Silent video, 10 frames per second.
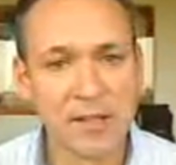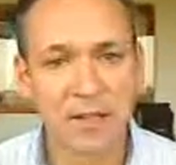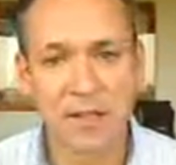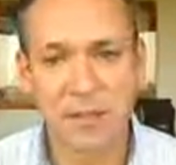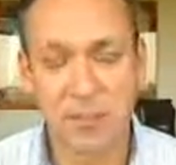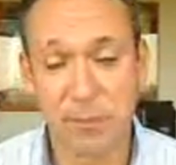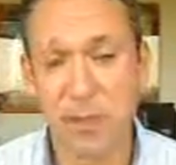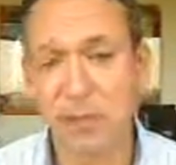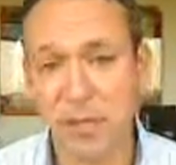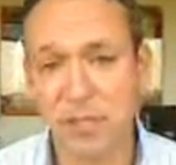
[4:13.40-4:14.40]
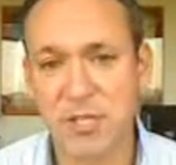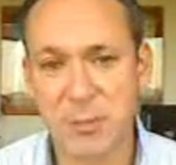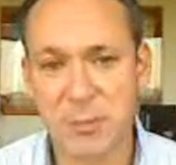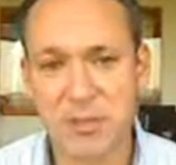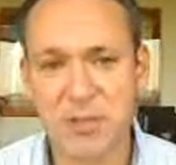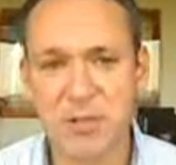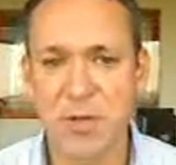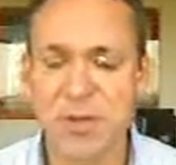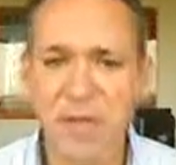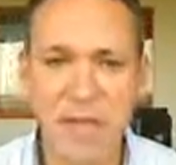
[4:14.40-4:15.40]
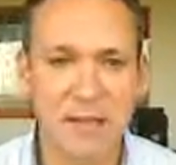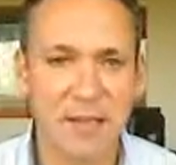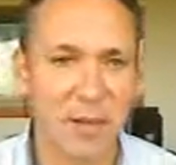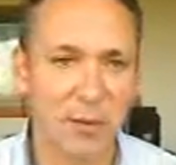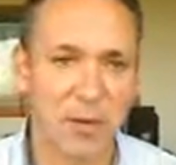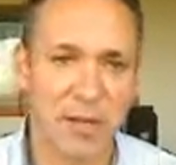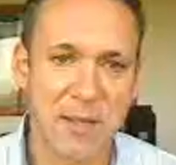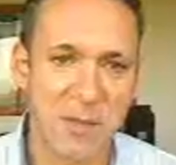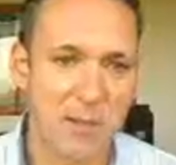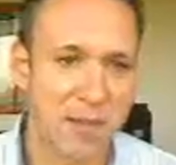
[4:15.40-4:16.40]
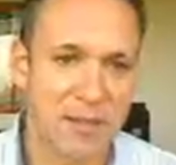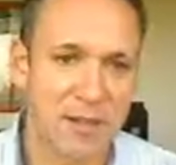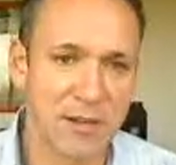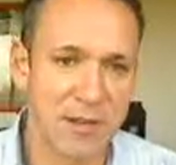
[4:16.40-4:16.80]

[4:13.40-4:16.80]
it's a big jump. So other than that, we're going to keep watching.